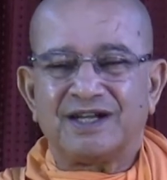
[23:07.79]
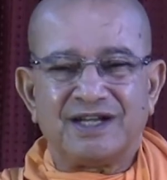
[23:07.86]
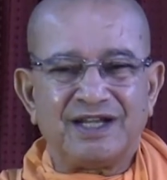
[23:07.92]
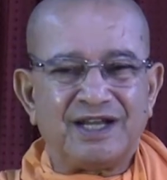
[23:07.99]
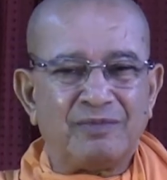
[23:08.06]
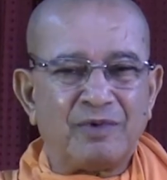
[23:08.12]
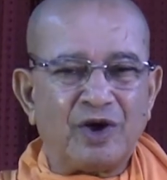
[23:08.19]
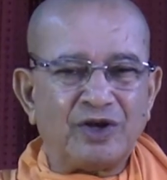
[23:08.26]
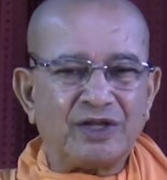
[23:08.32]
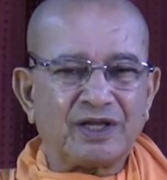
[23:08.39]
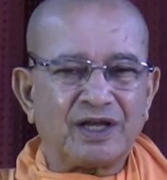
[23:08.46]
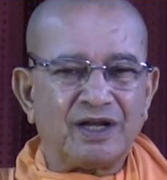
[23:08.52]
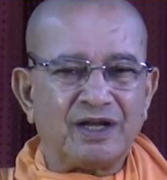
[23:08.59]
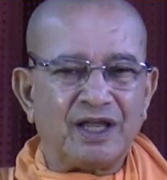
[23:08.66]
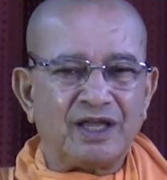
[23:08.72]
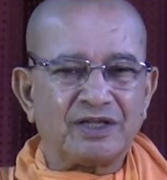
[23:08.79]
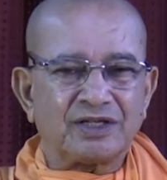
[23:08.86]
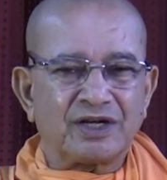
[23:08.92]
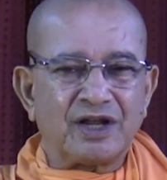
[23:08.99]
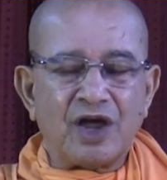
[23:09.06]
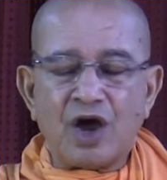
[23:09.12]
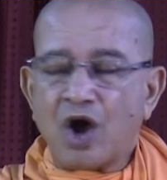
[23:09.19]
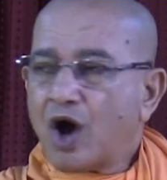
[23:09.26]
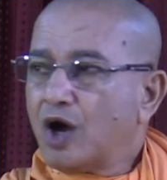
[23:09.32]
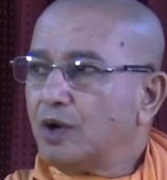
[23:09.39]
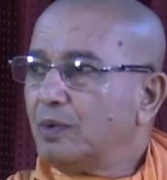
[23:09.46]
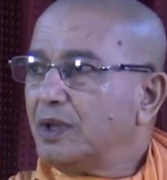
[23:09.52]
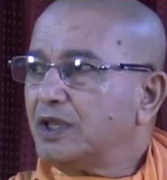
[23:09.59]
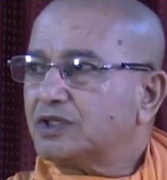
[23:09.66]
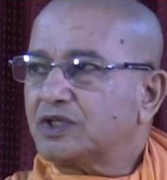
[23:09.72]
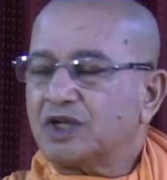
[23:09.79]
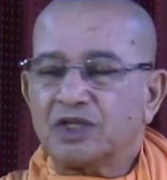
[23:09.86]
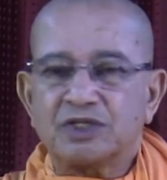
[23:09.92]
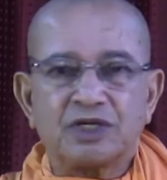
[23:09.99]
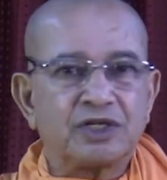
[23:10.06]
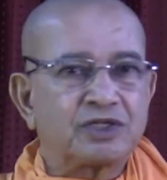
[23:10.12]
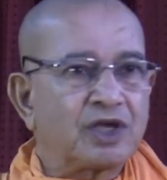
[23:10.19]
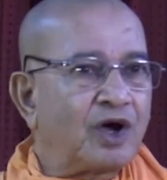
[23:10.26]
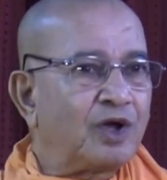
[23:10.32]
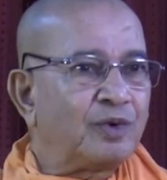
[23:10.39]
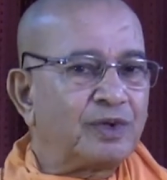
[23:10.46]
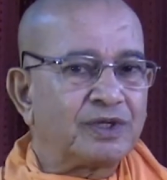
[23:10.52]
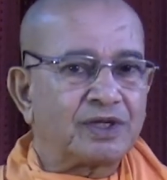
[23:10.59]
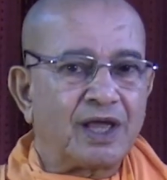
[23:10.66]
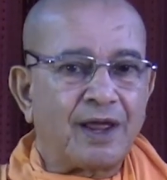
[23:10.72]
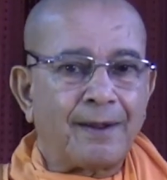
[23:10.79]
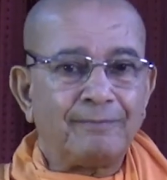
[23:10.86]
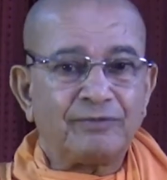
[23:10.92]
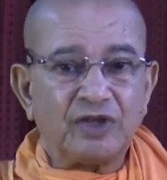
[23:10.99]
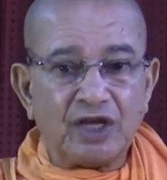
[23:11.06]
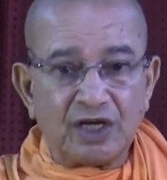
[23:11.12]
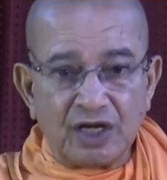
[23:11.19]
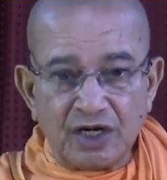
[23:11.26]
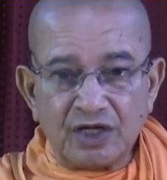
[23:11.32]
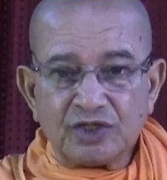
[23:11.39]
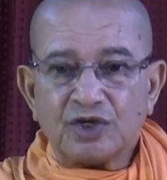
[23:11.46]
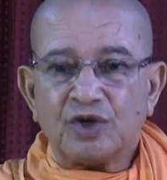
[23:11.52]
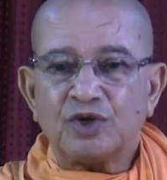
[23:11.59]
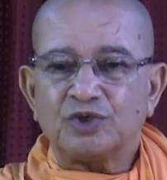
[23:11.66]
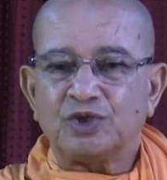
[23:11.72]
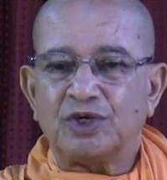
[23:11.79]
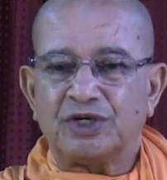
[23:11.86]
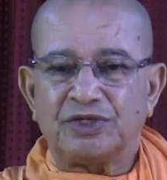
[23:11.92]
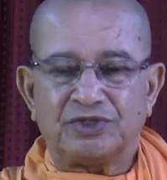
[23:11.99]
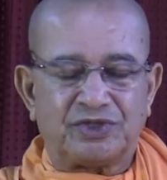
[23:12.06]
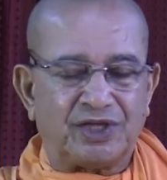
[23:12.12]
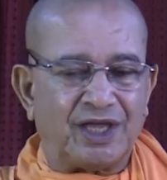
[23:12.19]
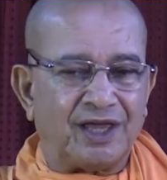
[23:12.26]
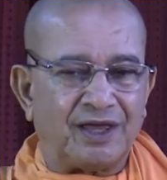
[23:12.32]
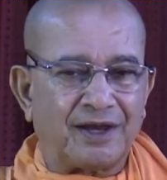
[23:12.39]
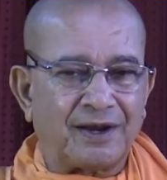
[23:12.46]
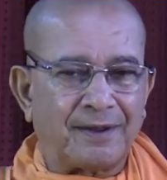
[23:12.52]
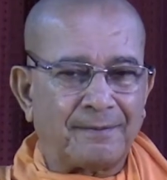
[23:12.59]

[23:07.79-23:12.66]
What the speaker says: demonical nature, always restless, always. In us also it is there.